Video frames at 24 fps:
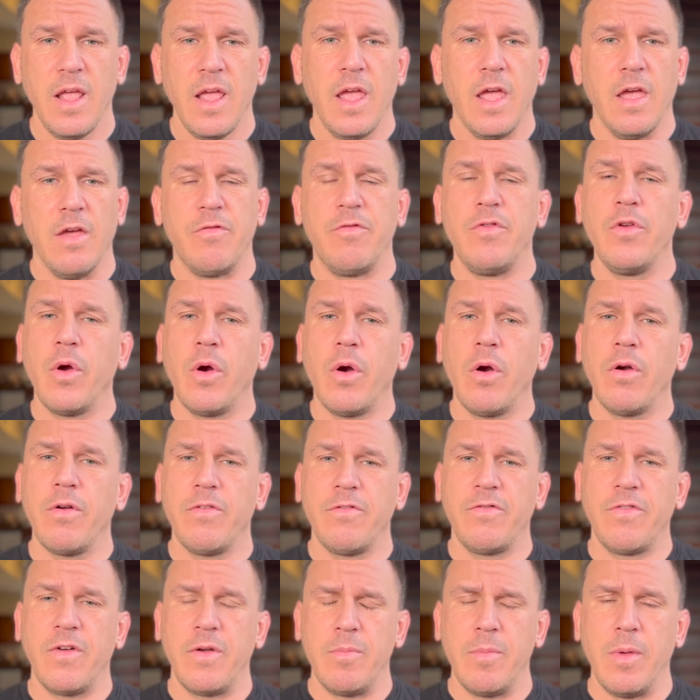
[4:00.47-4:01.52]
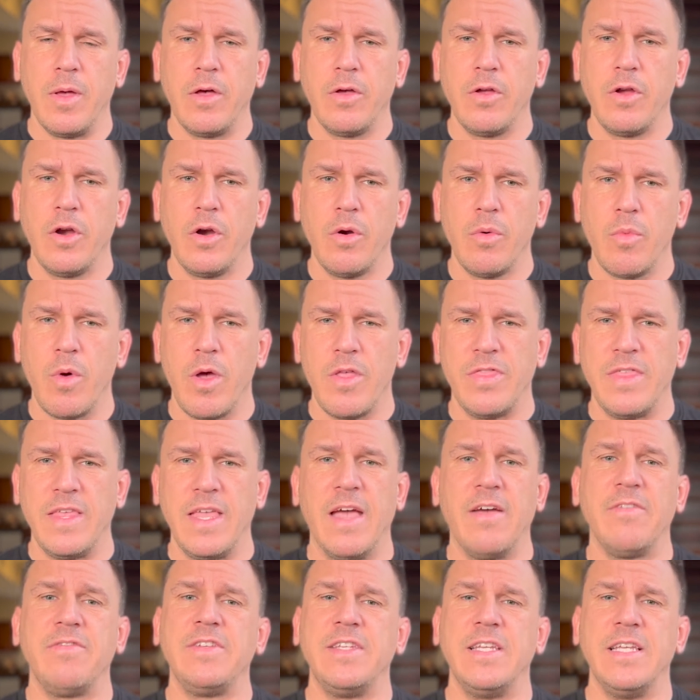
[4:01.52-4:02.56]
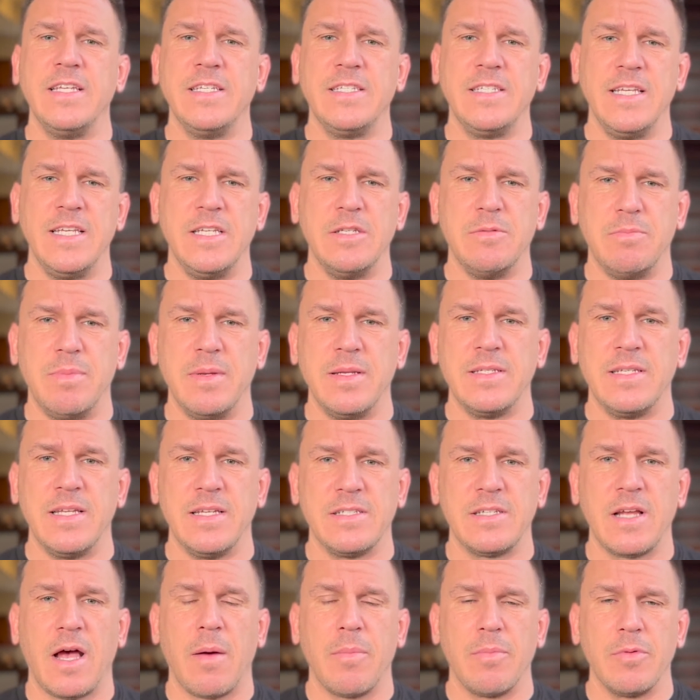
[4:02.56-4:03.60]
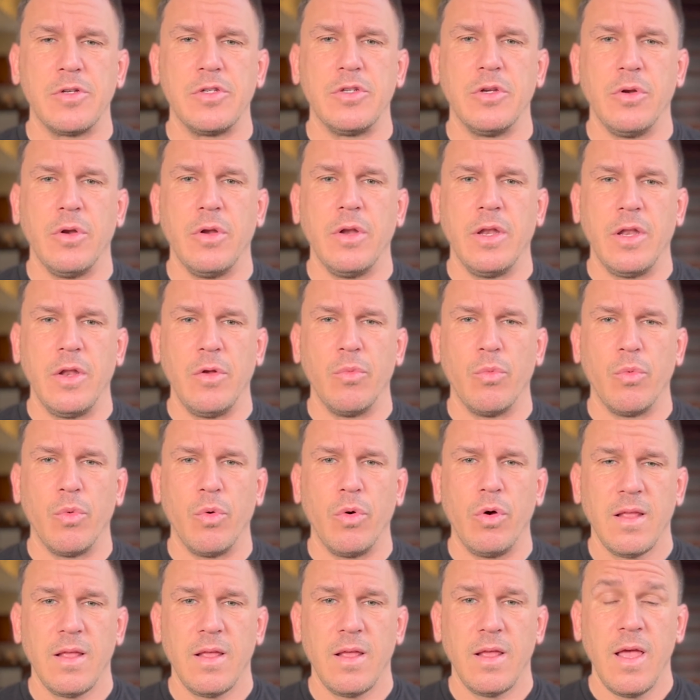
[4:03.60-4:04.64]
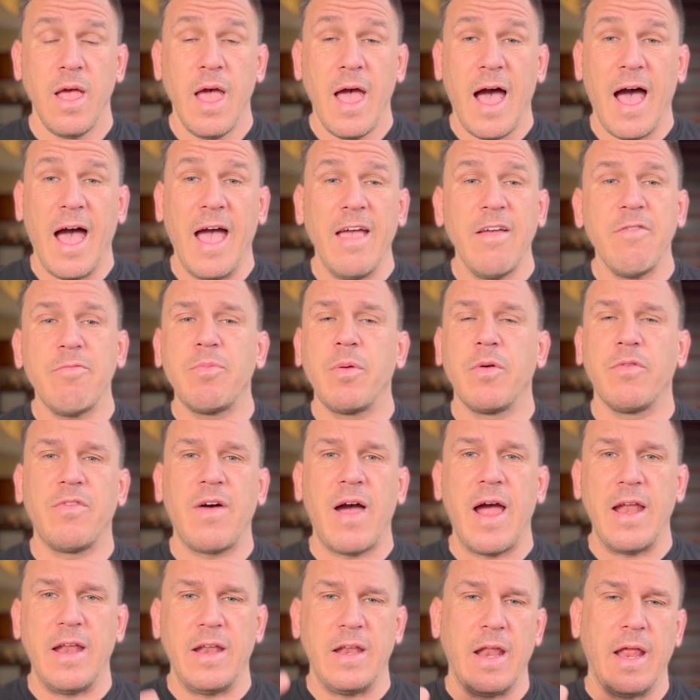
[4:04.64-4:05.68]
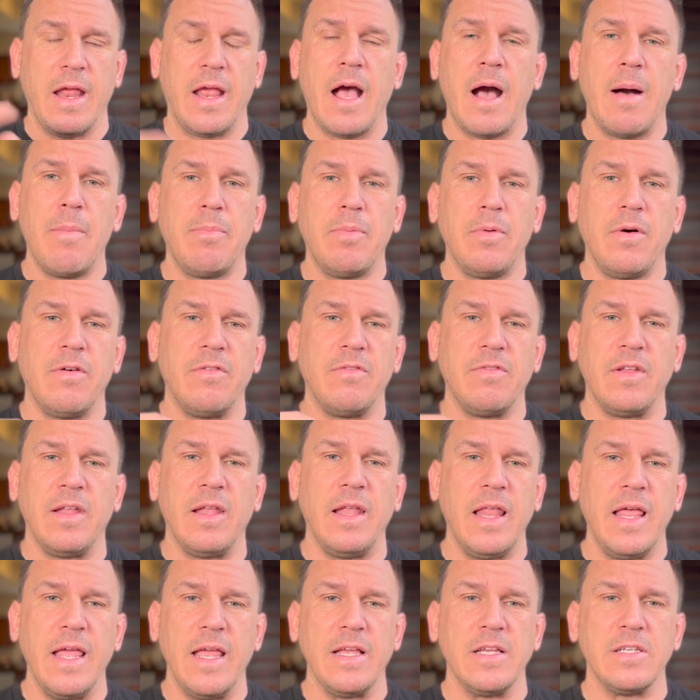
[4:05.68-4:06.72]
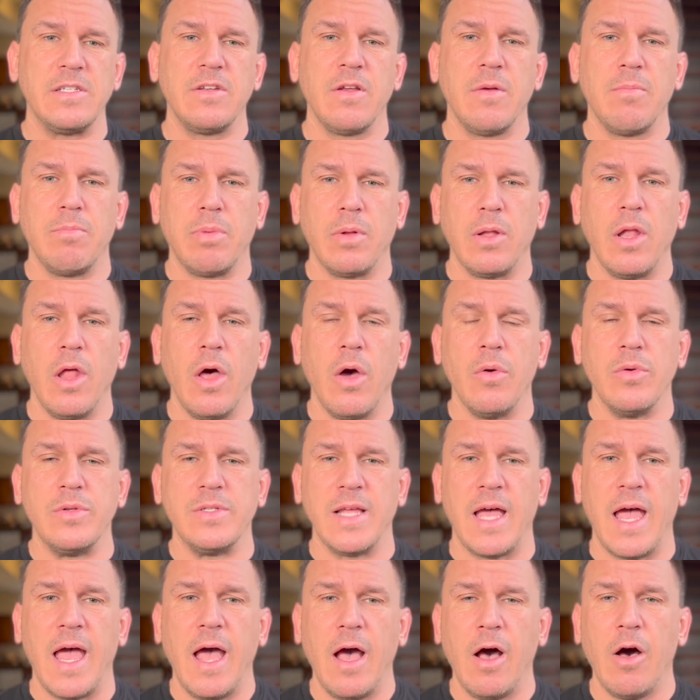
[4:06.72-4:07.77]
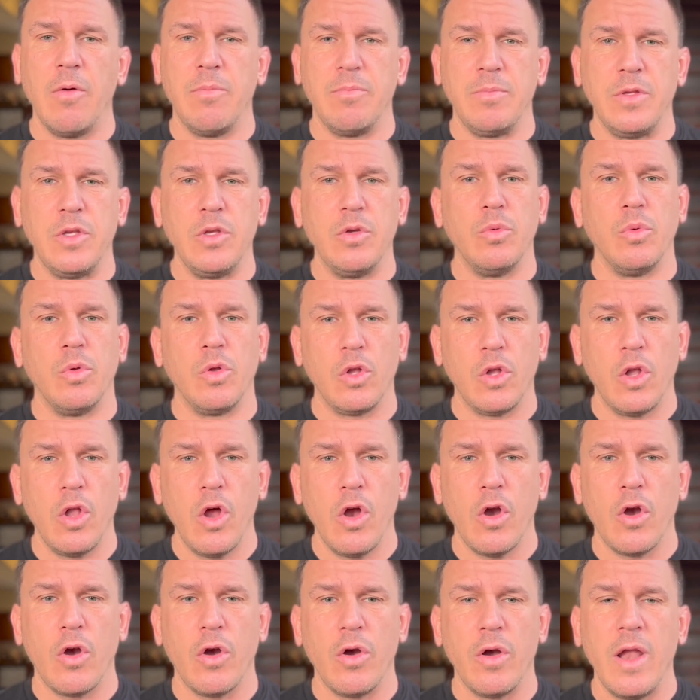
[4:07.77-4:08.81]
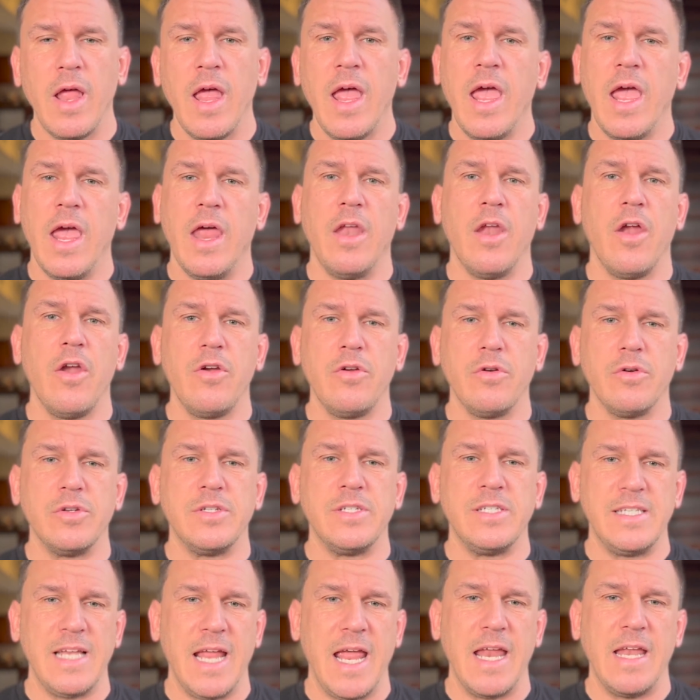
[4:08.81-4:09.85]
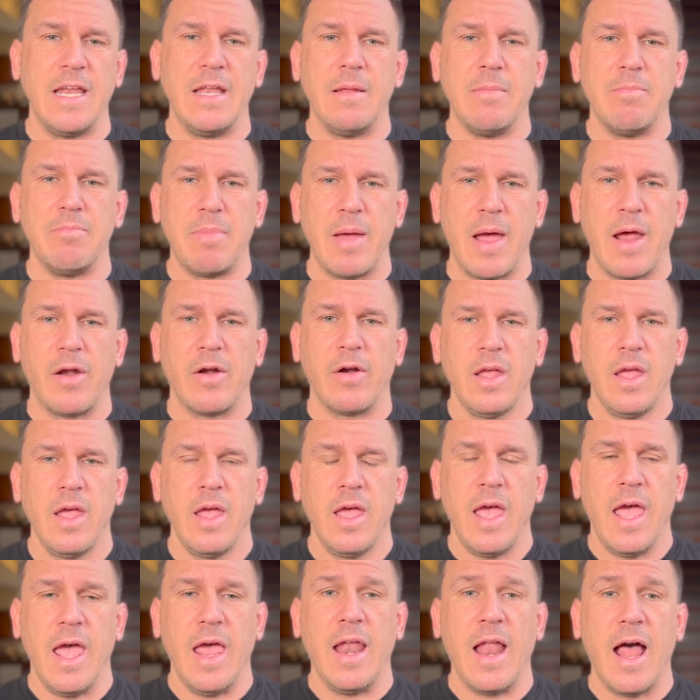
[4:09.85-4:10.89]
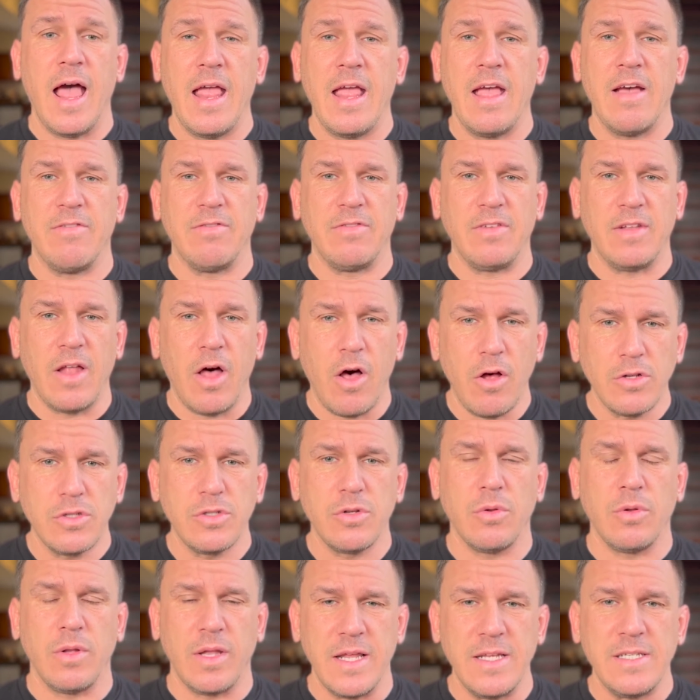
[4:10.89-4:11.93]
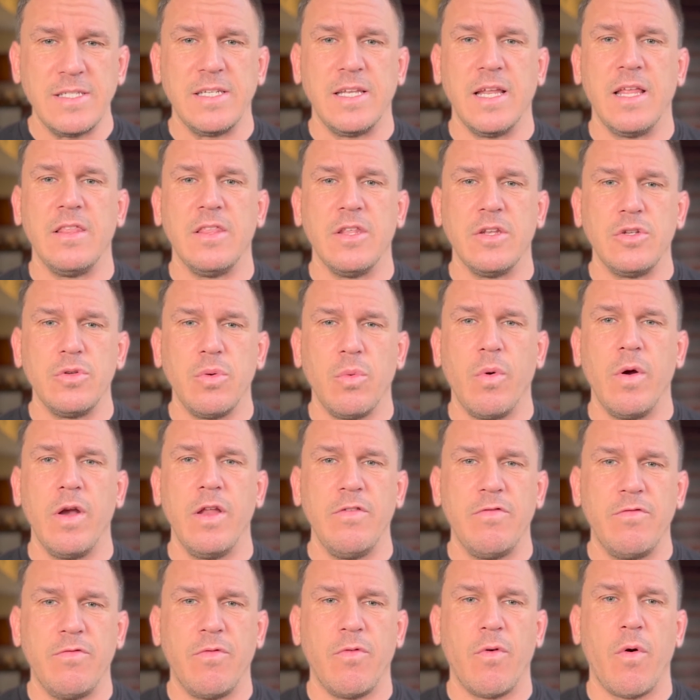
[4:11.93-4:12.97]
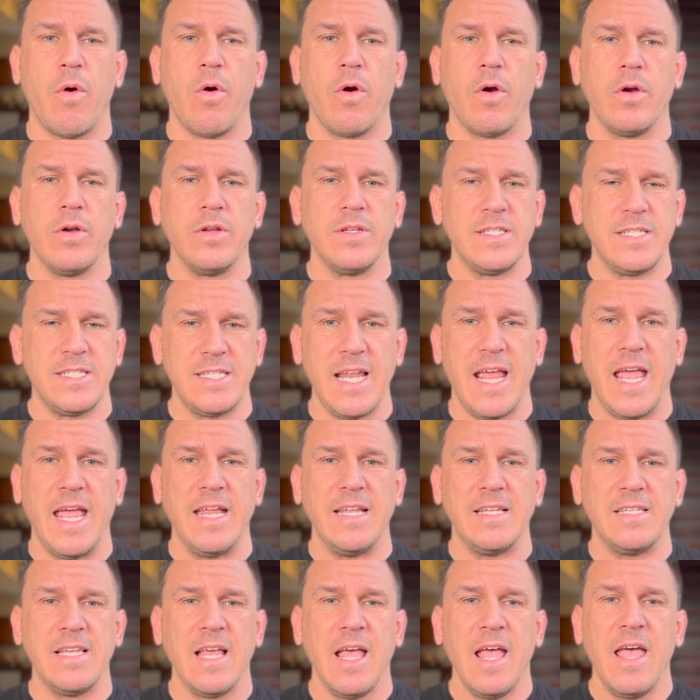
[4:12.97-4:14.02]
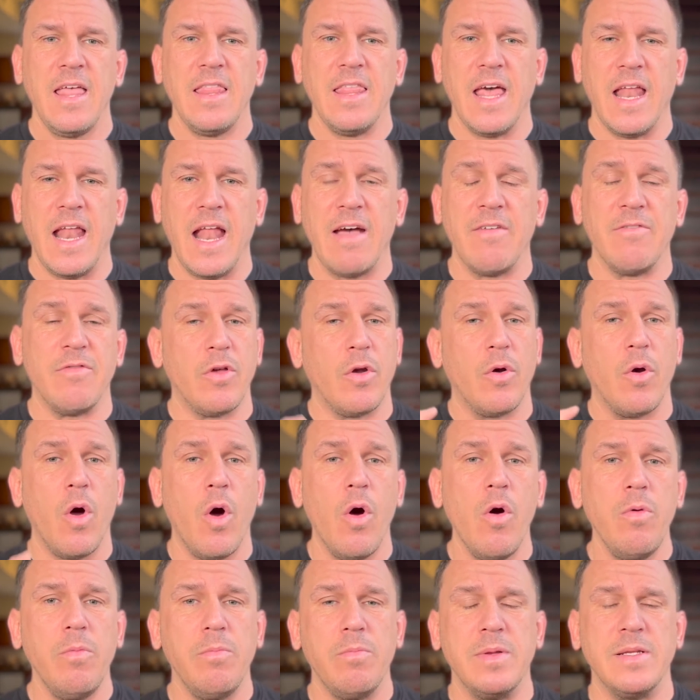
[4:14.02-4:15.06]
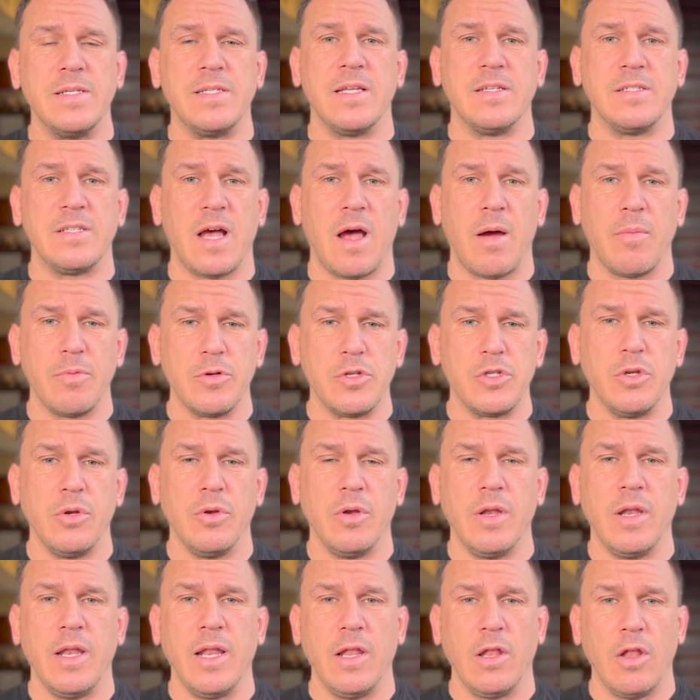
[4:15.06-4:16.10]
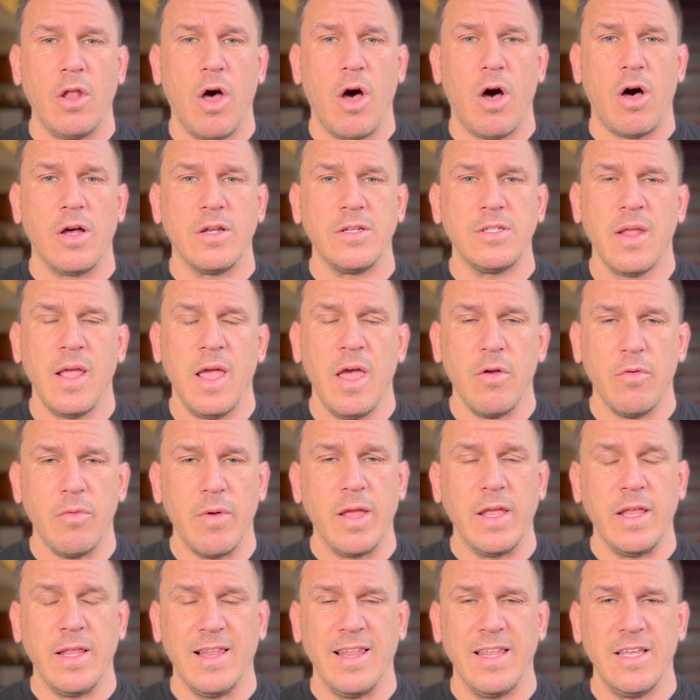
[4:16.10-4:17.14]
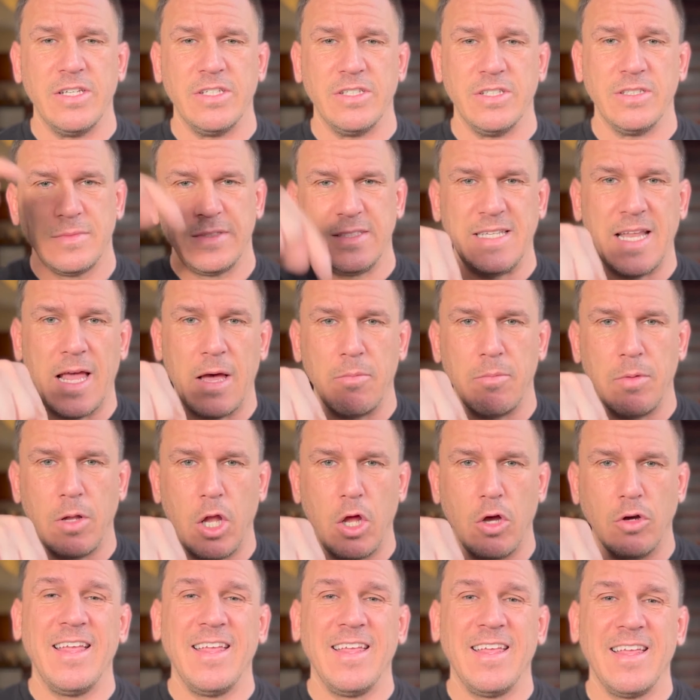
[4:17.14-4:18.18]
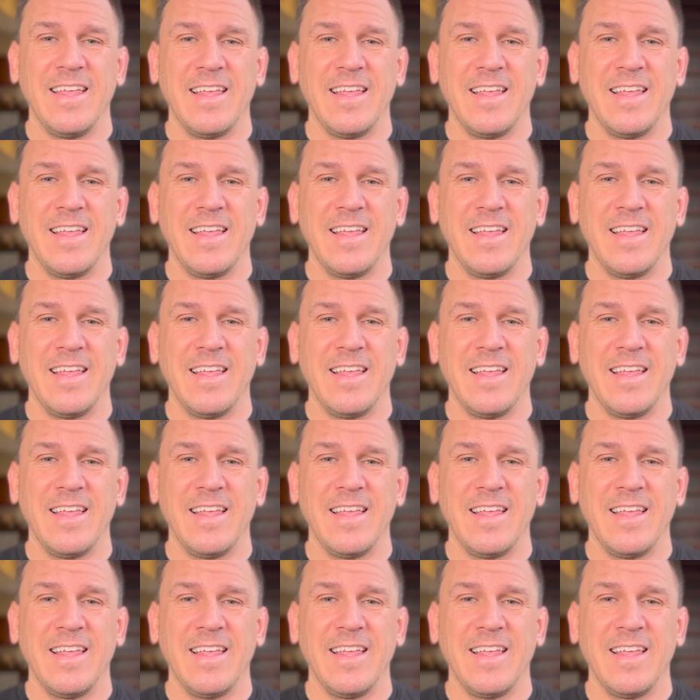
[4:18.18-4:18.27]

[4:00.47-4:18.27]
If you're unfamiliar with the FTC's business opportunity rule, I have provided a couple of links below to help you learn and understand it better. And I have also listed the 24 states that have their own business opportunity laws and regulations down below.